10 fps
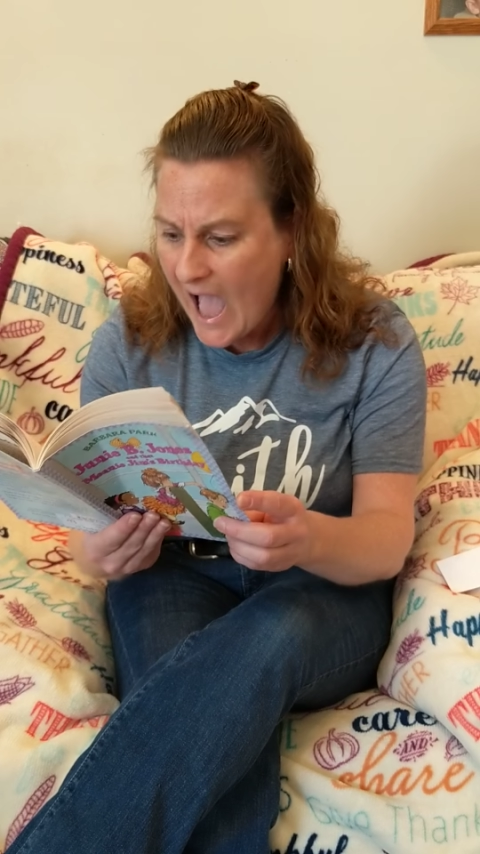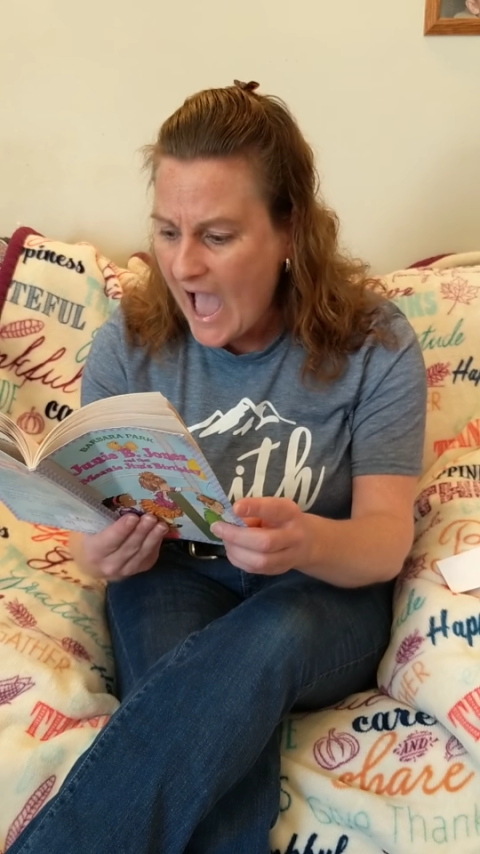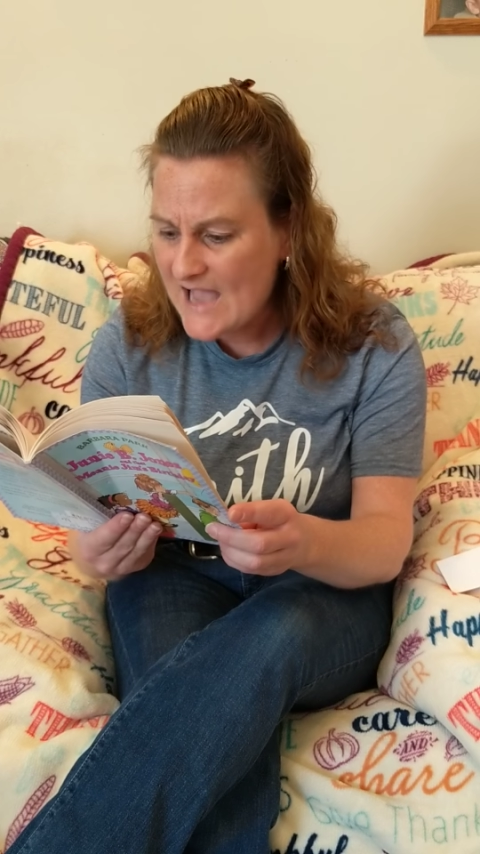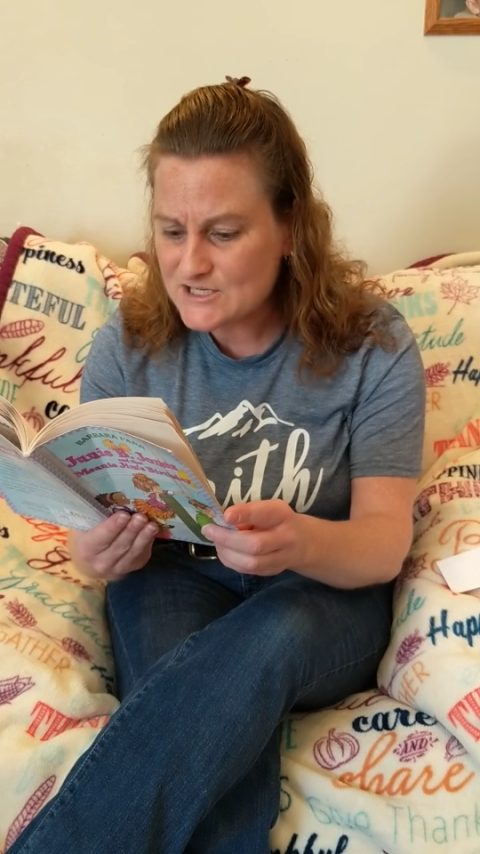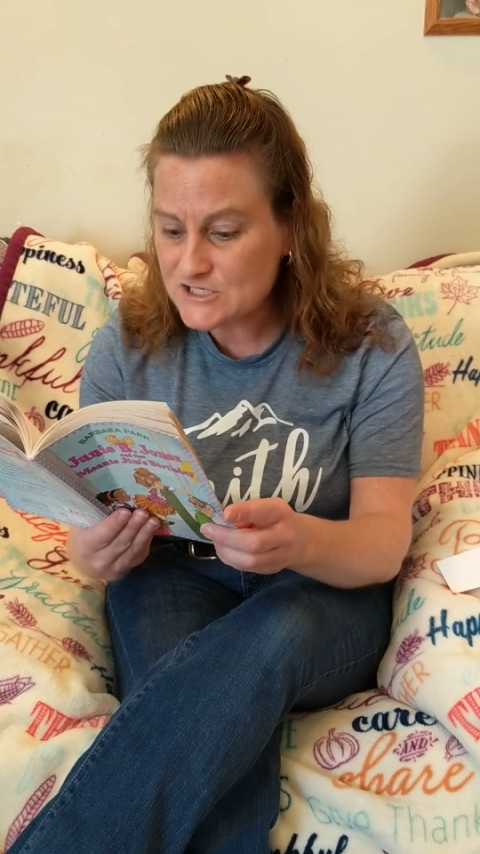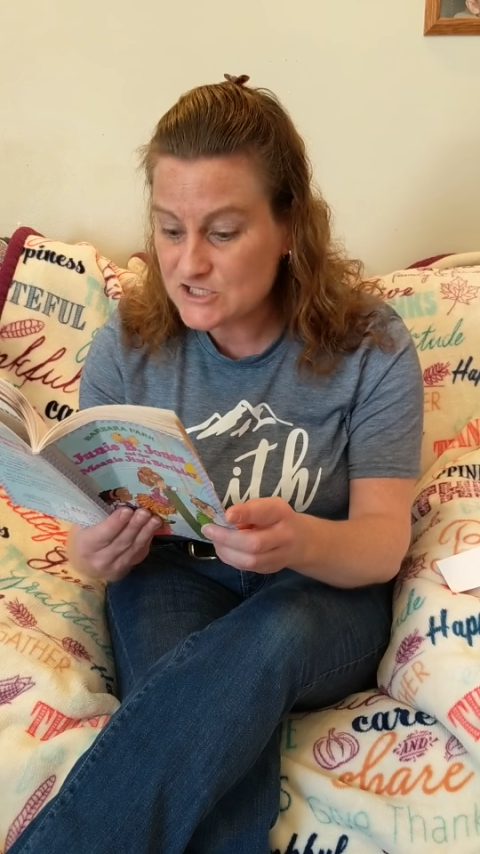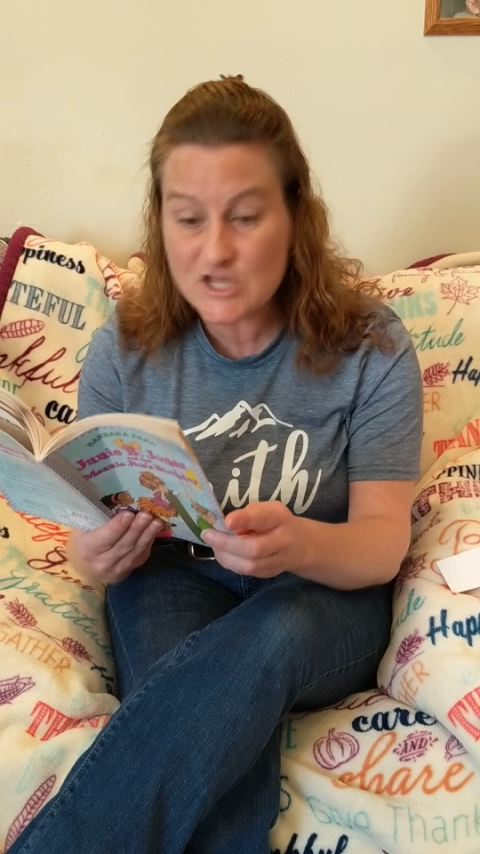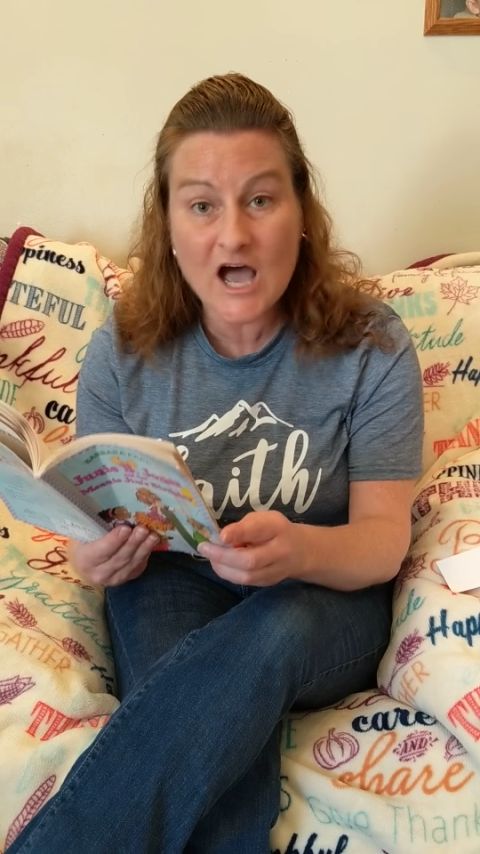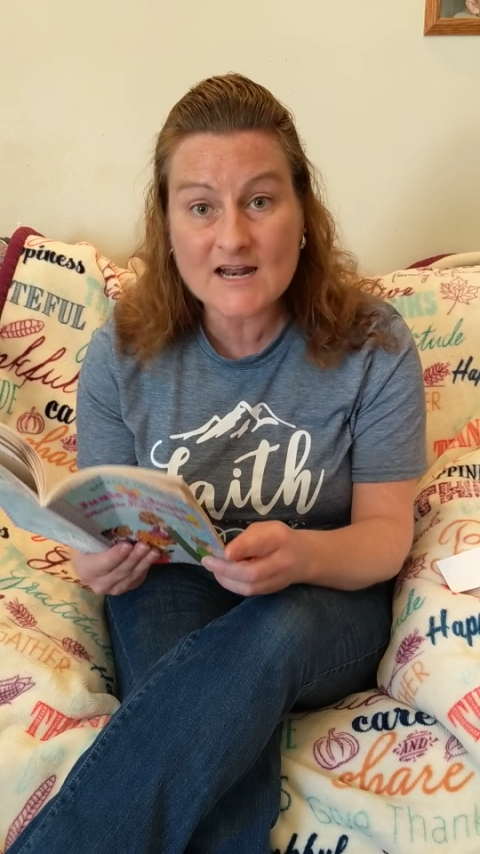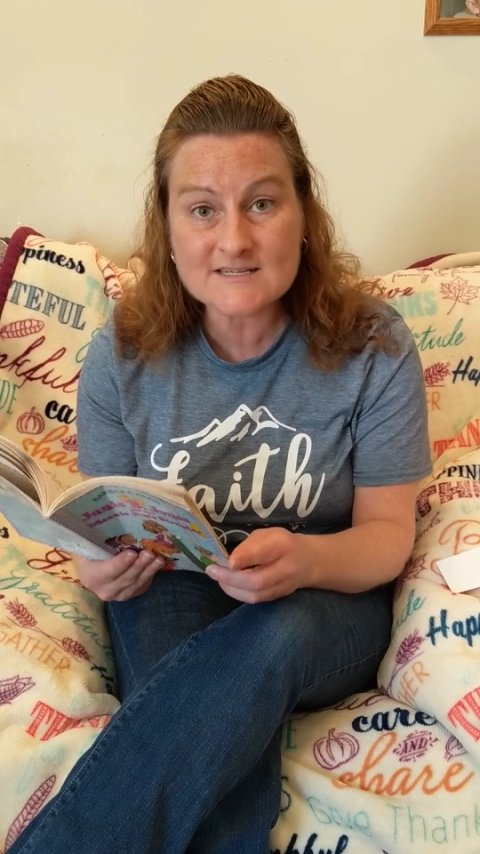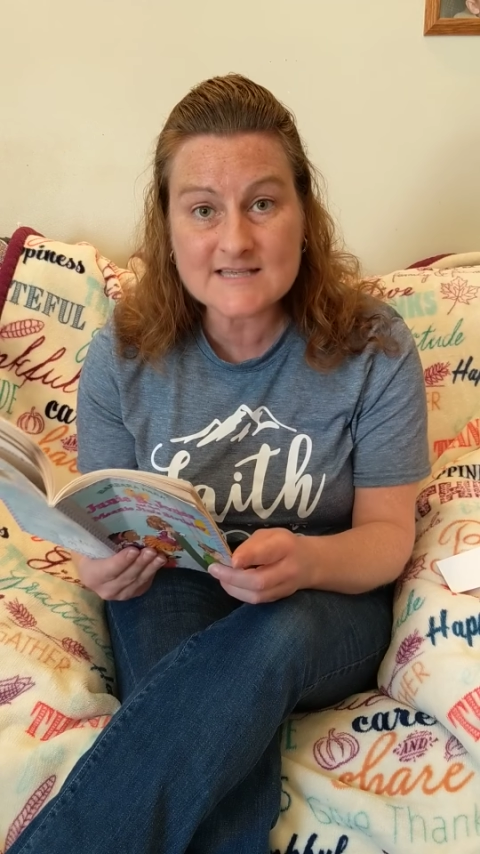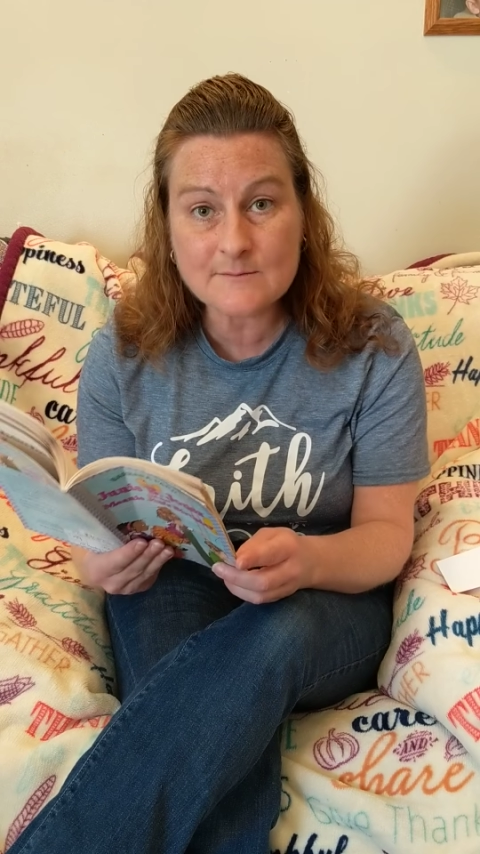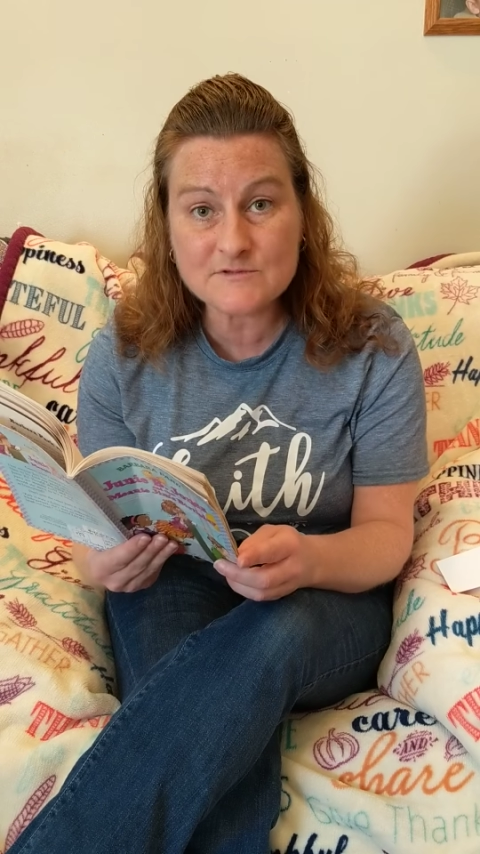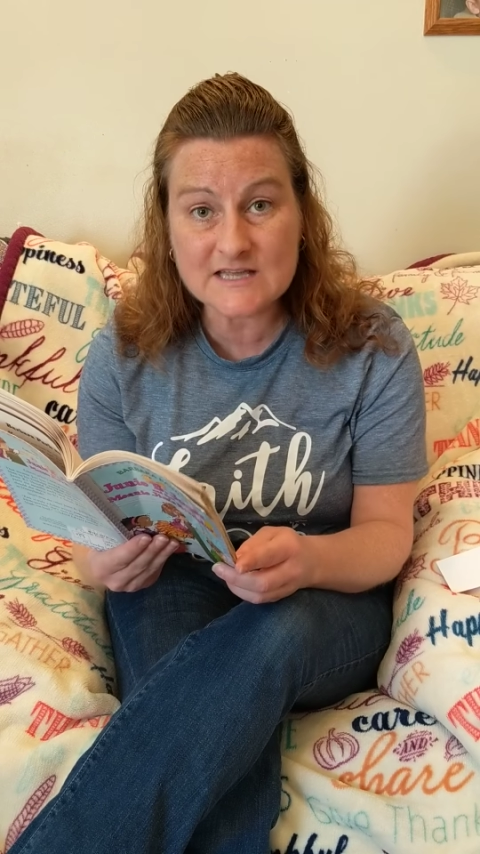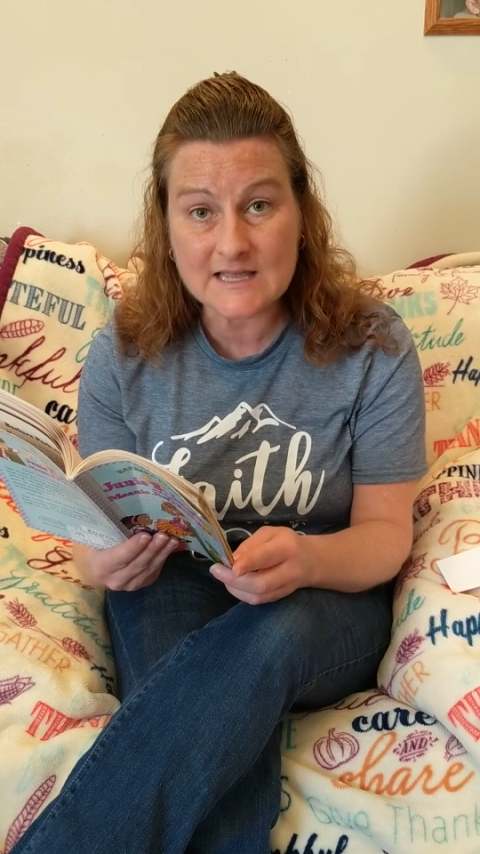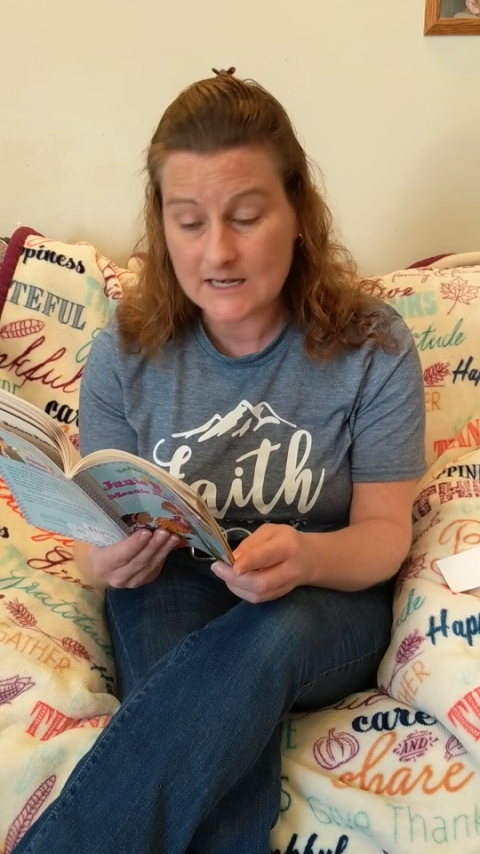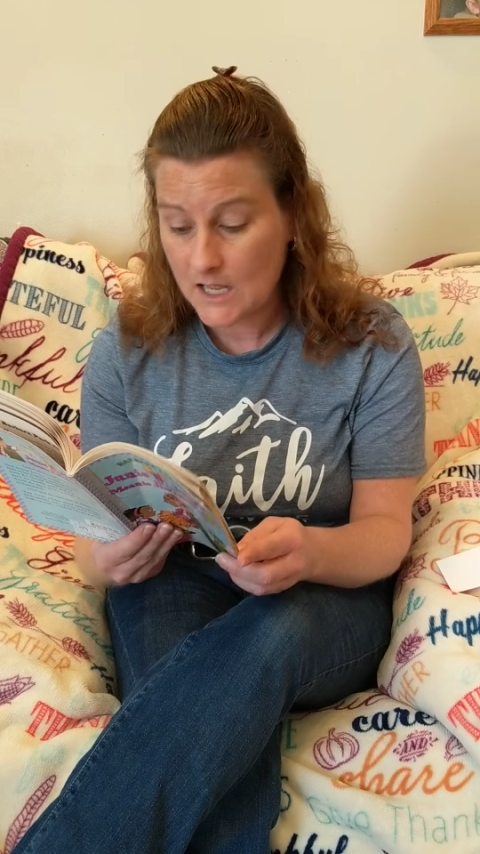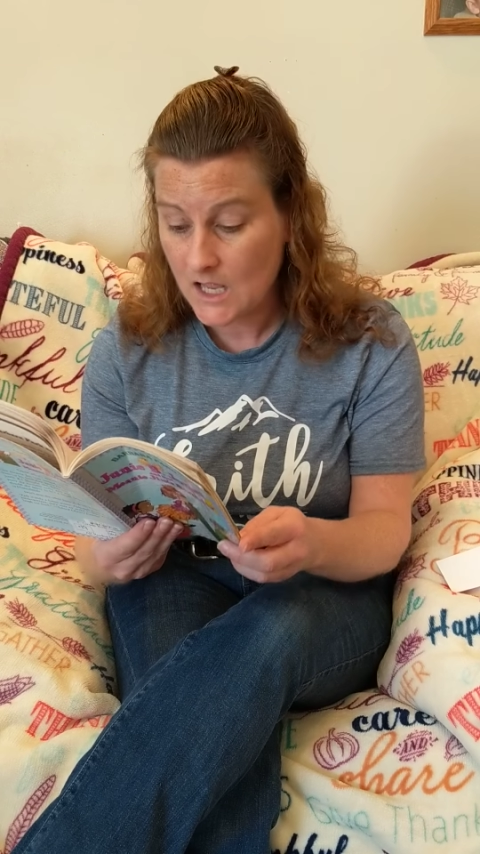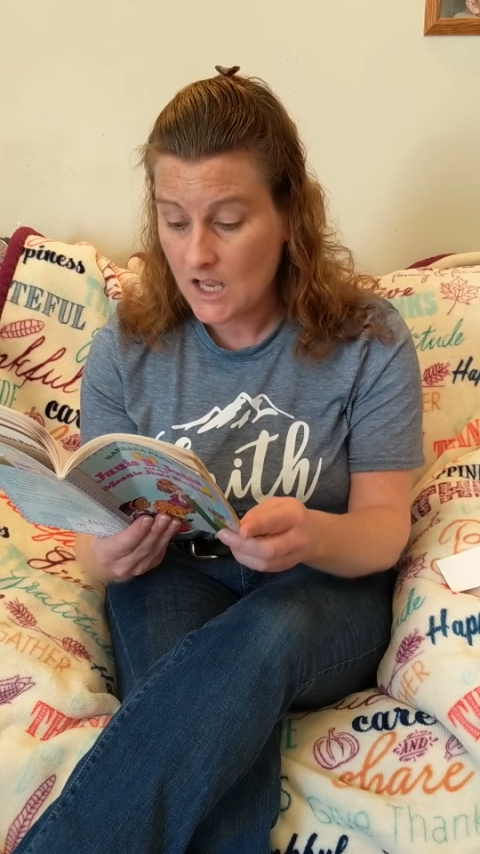I just thought of something.